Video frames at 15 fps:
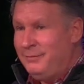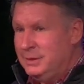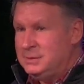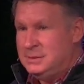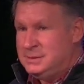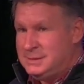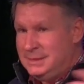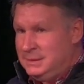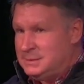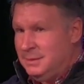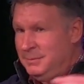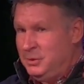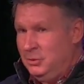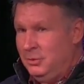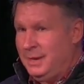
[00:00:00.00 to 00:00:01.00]
it to see
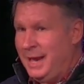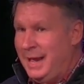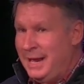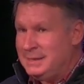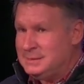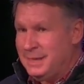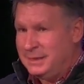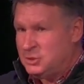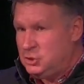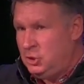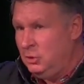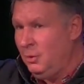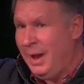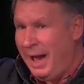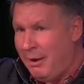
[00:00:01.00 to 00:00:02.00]
some of you guys like
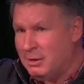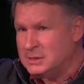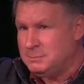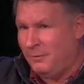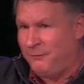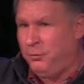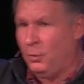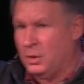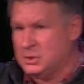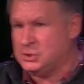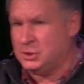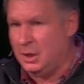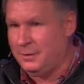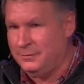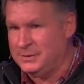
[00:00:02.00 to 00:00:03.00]
2 hours before
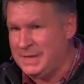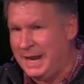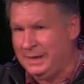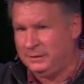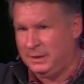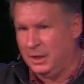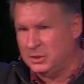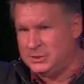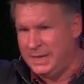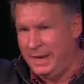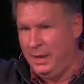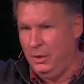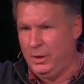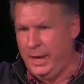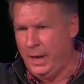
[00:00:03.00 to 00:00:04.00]
service out there
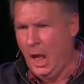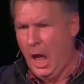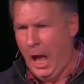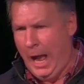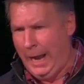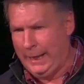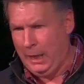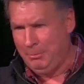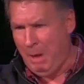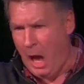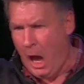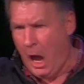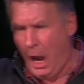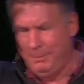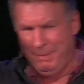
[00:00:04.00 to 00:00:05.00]
tailgating. Hey, come
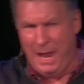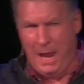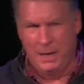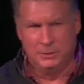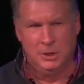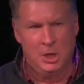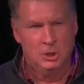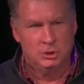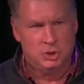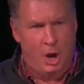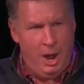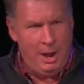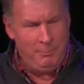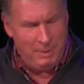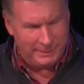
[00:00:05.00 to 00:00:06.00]
on, man.
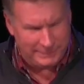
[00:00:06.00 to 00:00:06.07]
Join with